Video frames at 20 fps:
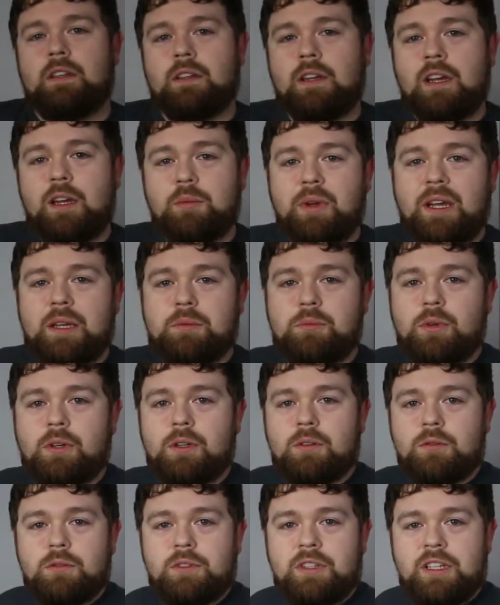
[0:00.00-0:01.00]
iPad
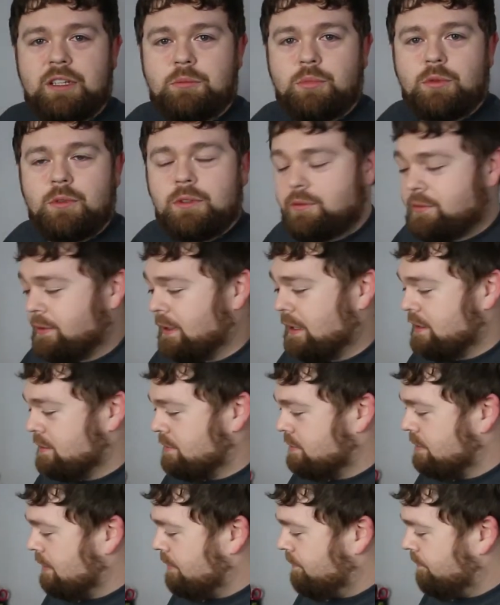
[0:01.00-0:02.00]
Pro 10.5.
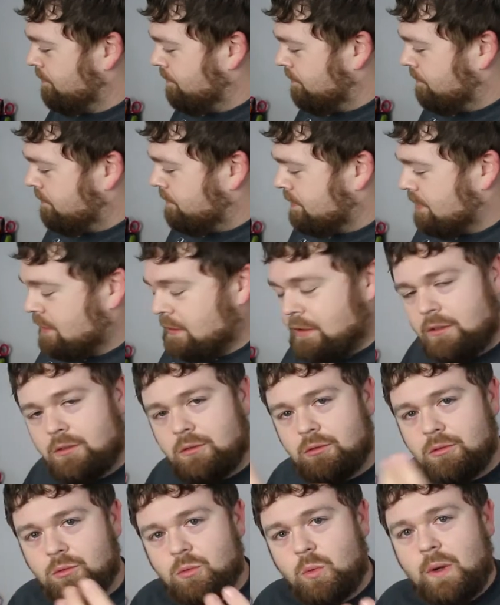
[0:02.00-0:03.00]

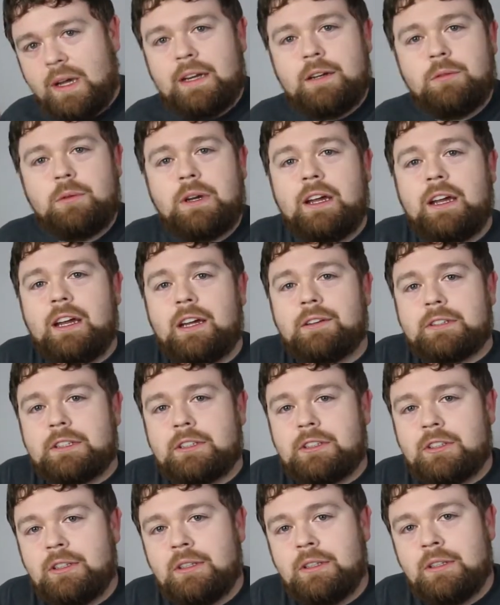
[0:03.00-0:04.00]
Why do I have
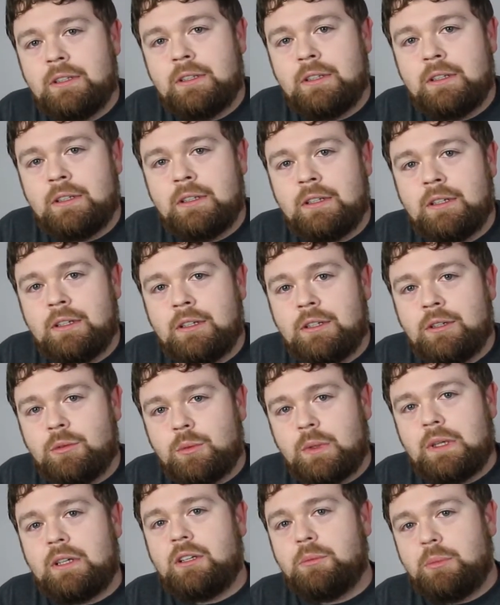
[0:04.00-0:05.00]
it?
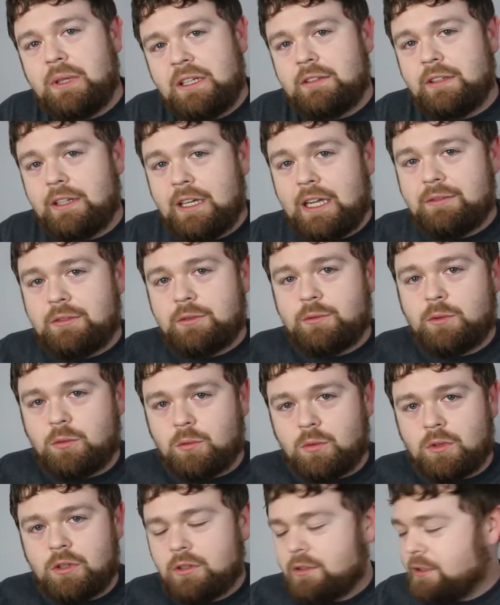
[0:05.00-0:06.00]
Well, I mainly have it for
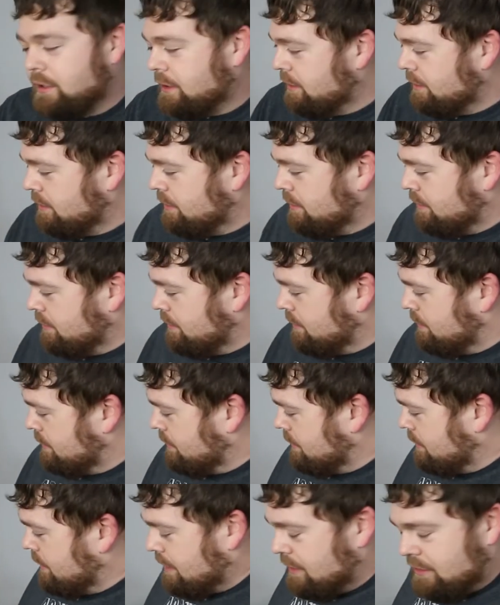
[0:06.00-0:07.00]
work.
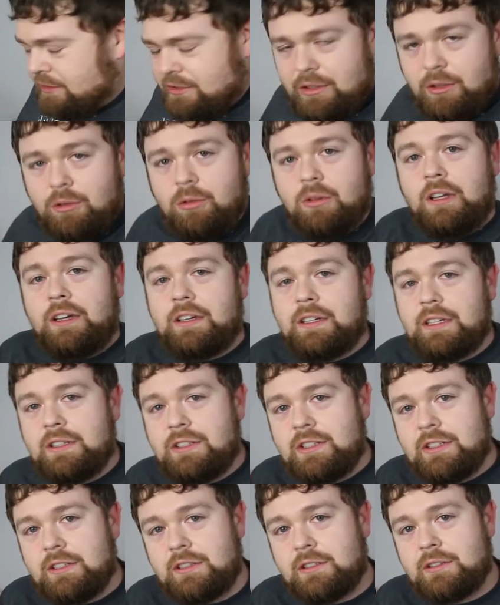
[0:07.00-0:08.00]
It's a whole lot
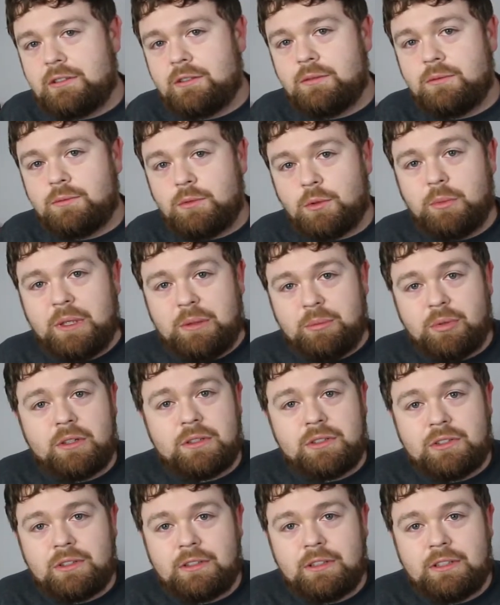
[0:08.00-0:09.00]
easier for me
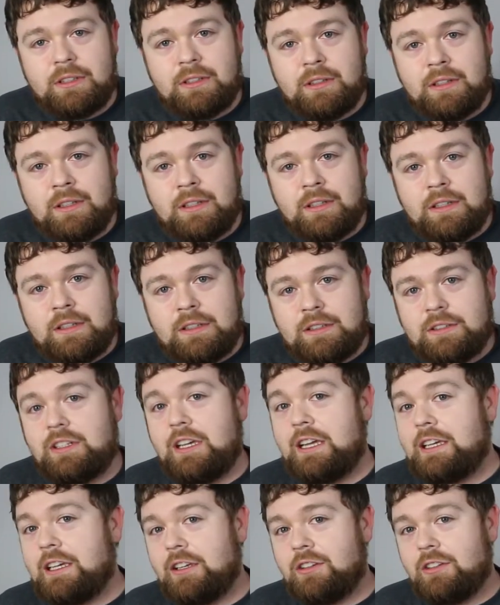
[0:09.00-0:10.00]
personally,
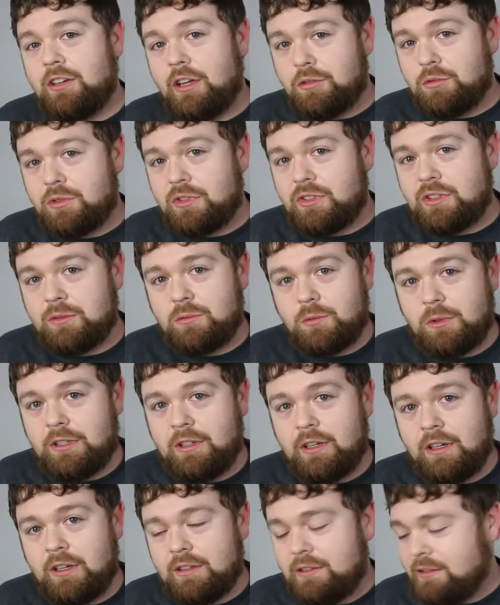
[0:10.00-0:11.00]
taking notes and
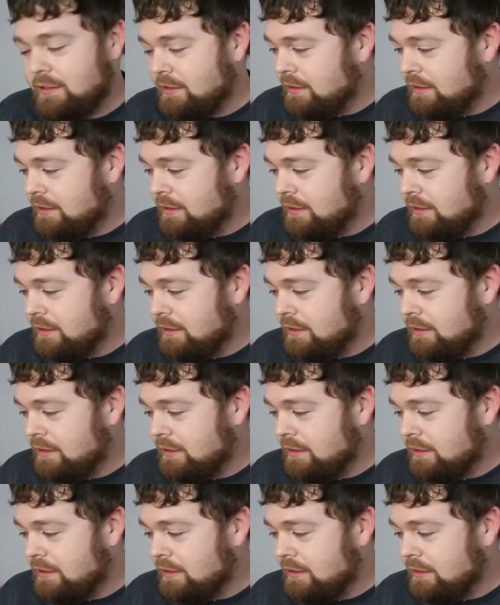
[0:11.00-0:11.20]
whatnot,